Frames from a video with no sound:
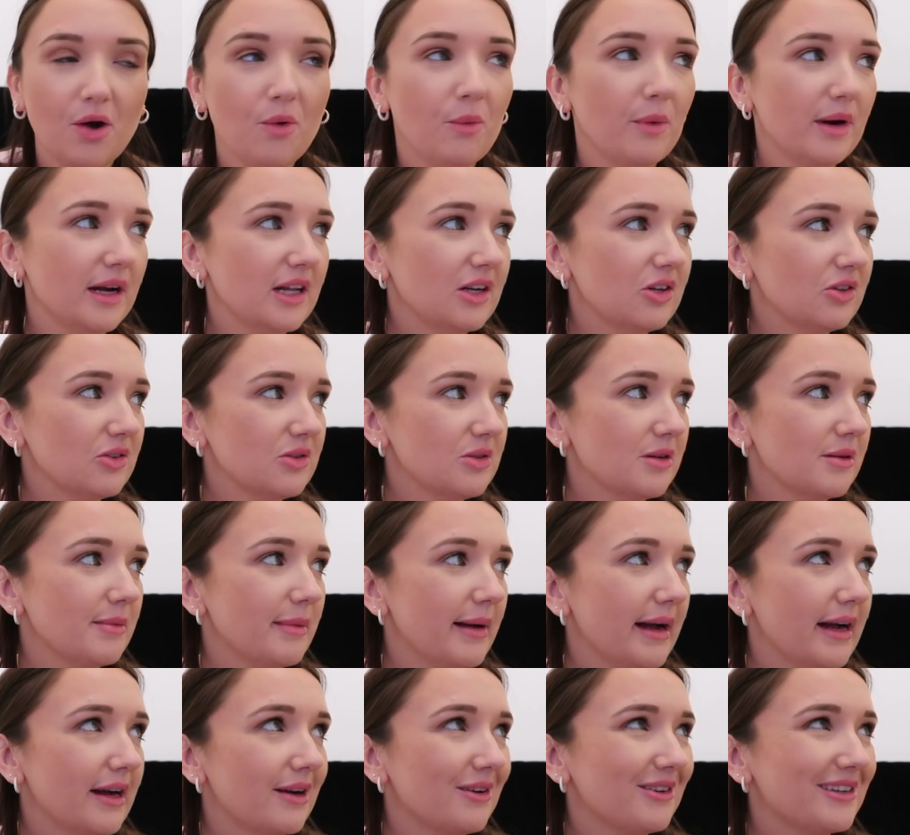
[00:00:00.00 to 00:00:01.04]
When it got to
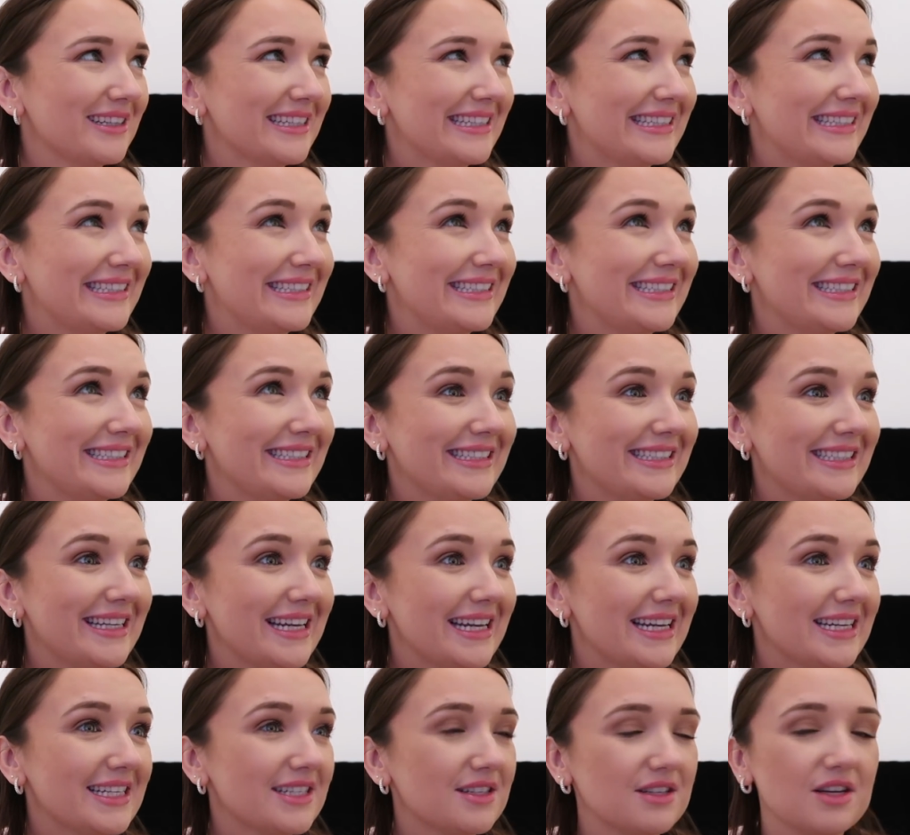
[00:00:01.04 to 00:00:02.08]
about
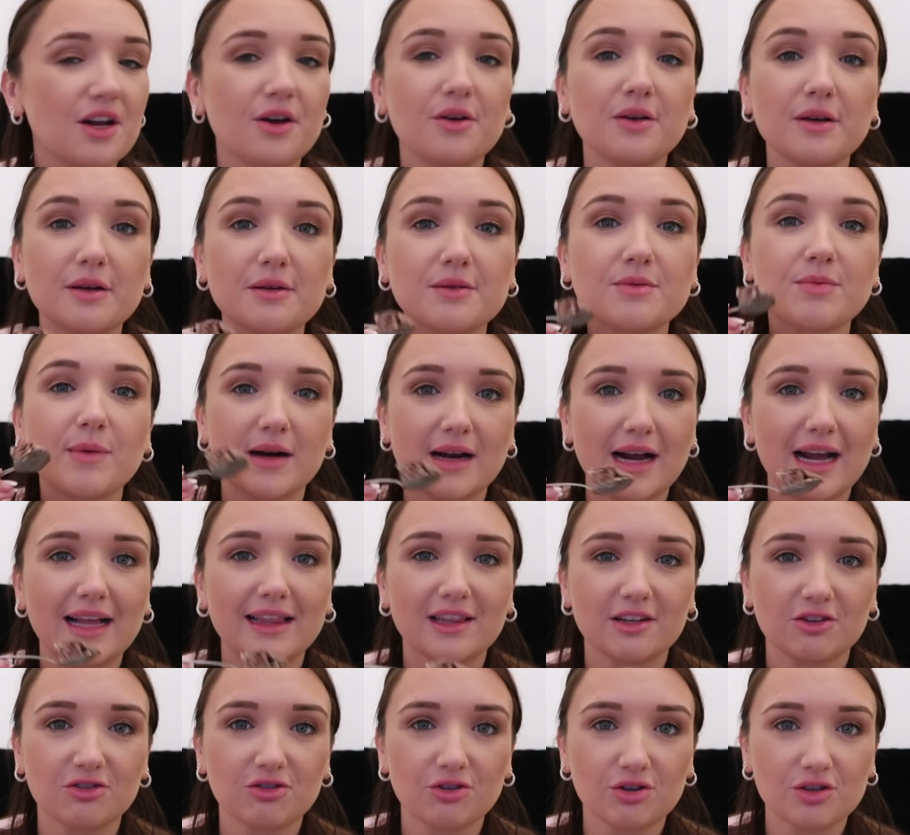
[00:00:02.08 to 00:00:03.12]
6 notes when I
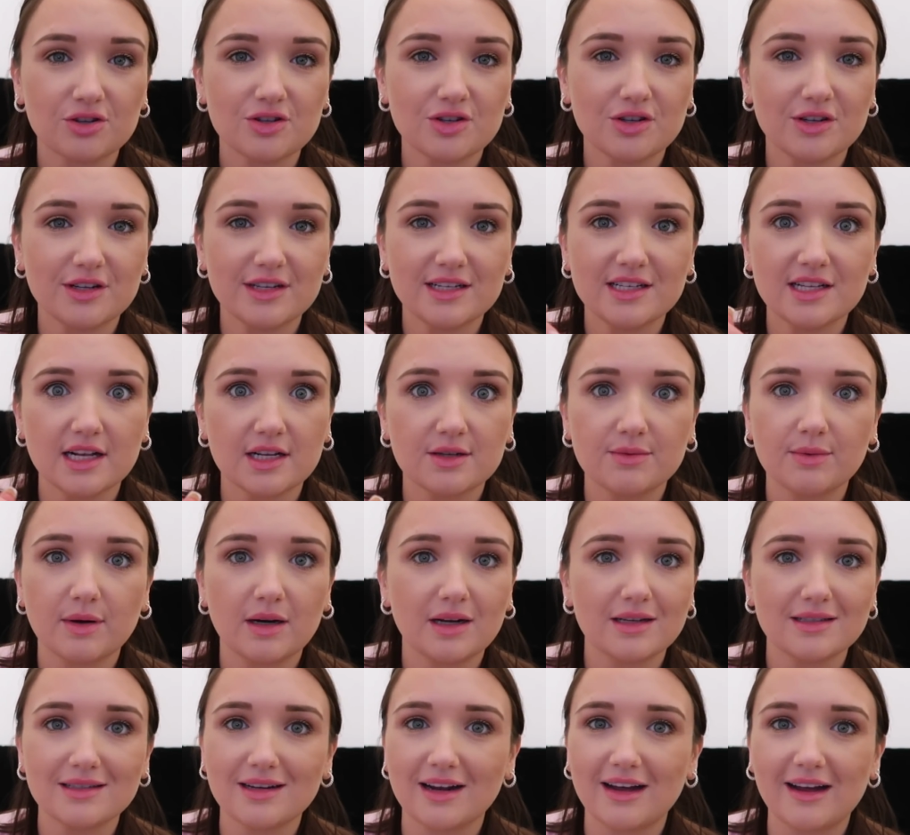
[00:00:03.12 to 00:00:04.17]
had the croissants, that's when
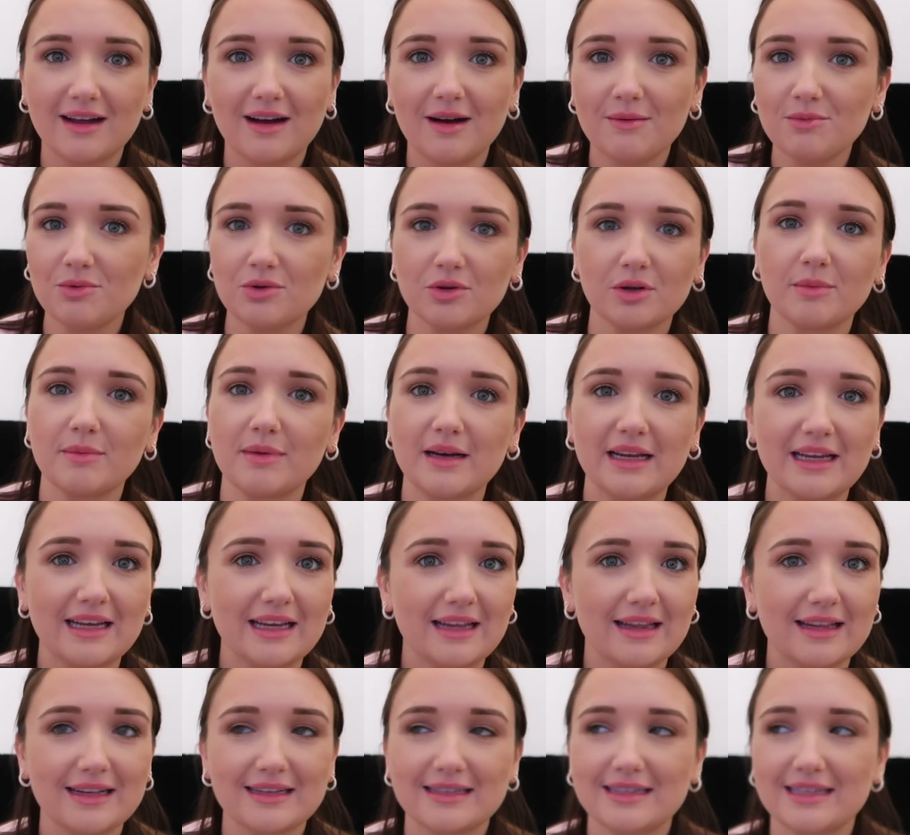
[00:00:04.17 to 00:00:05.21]
I was like, I'm not
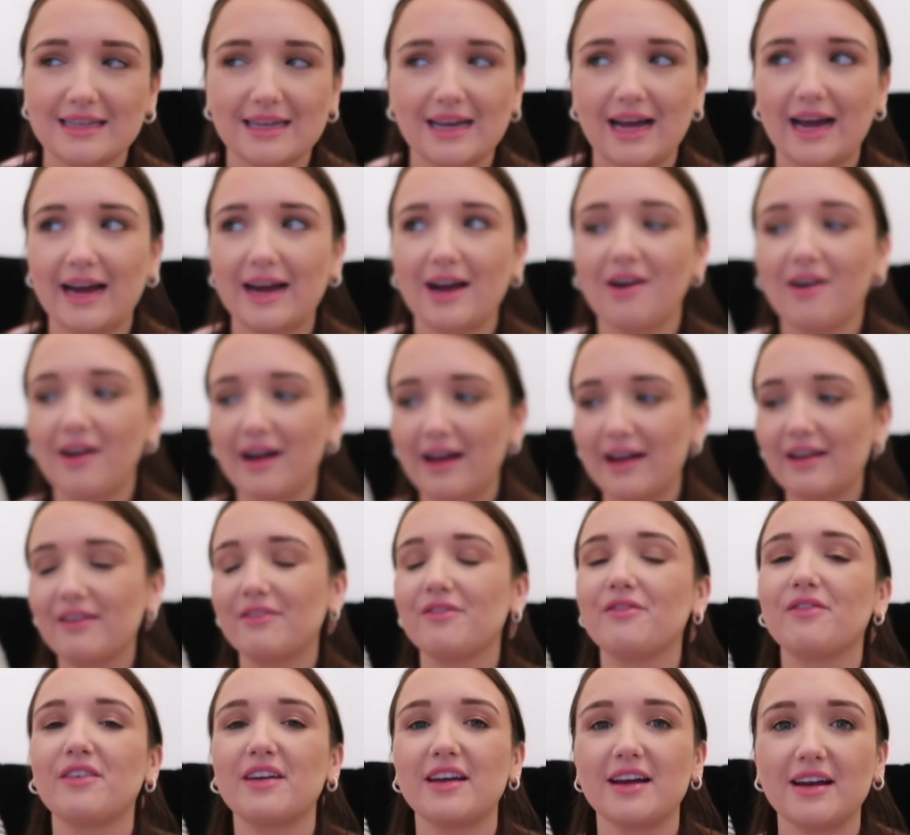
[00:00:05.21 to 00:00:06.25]
completing this today. I
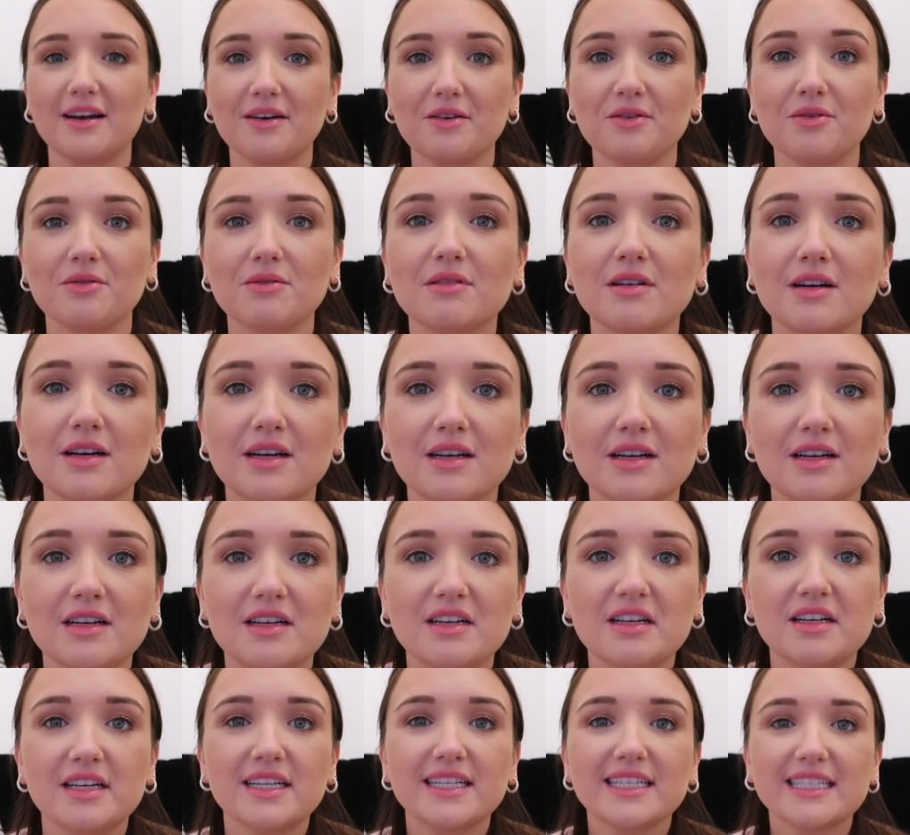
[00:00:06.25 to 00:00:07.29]
feel
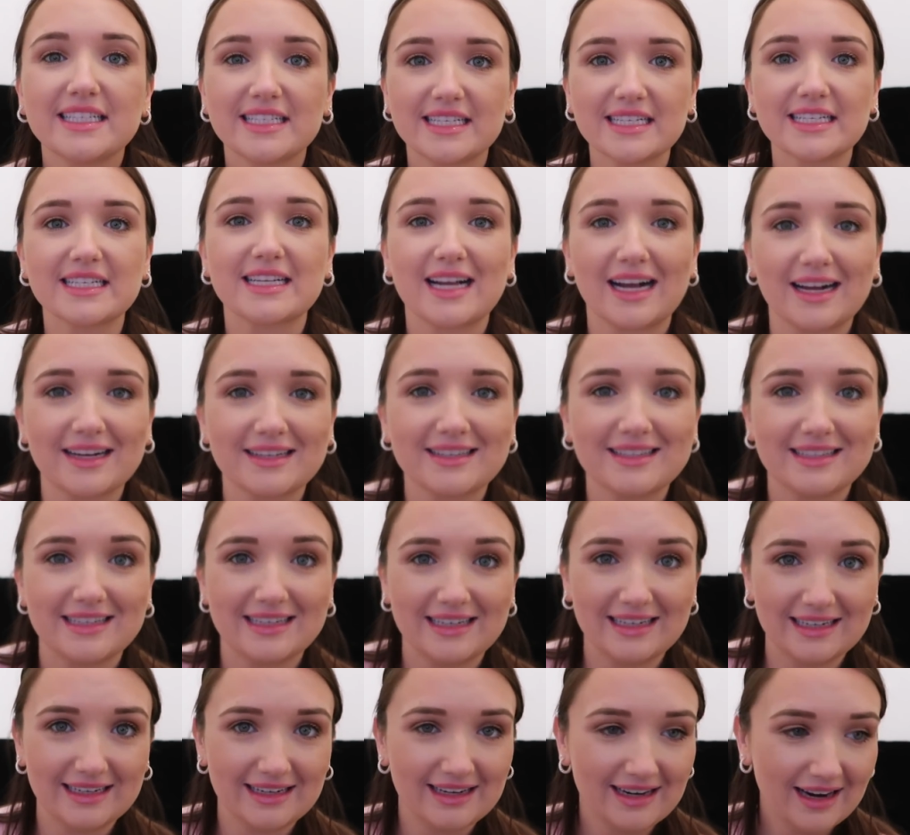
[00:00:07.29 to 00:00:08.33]

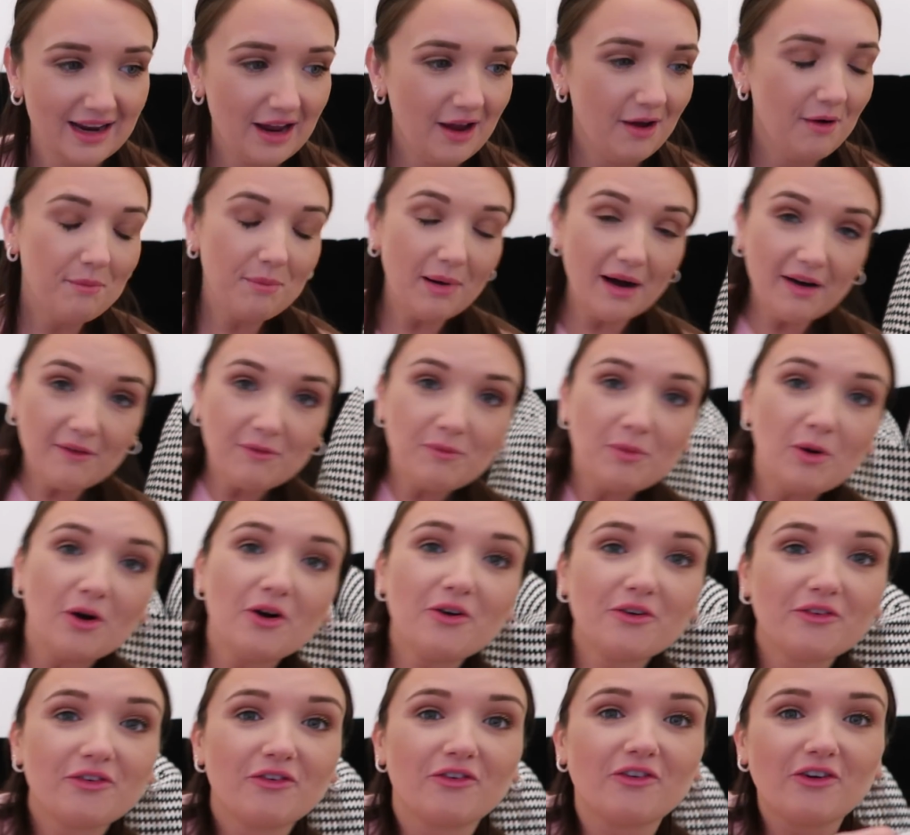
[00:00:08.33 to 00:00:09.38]
disgusting. But I've
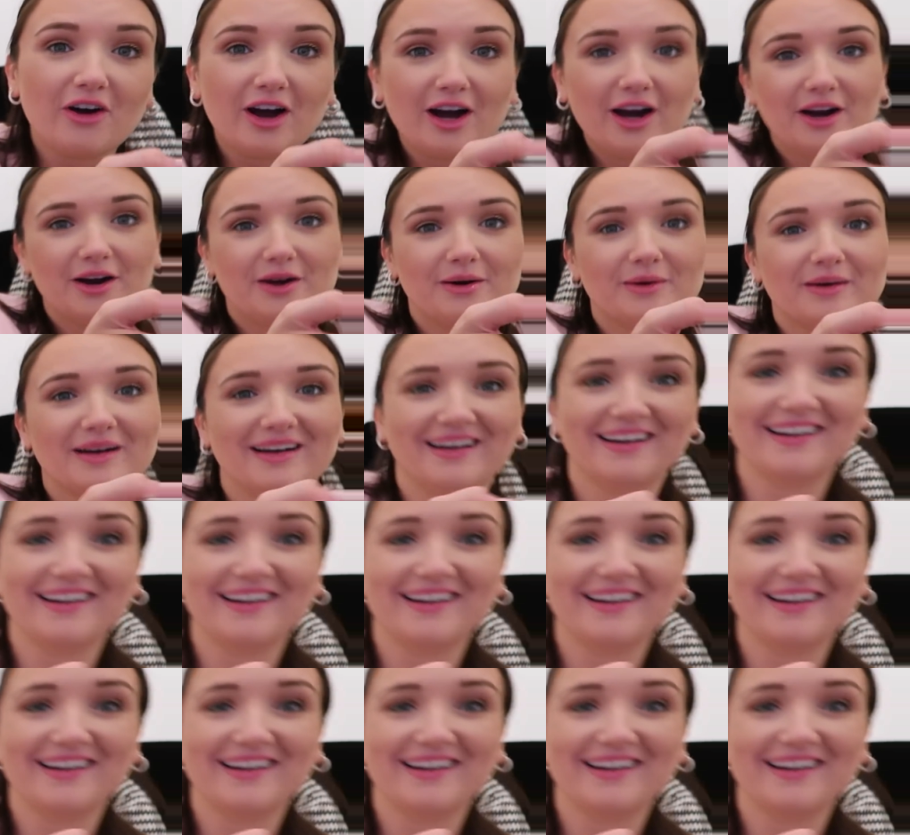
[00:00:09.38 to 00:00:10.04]
pulled through.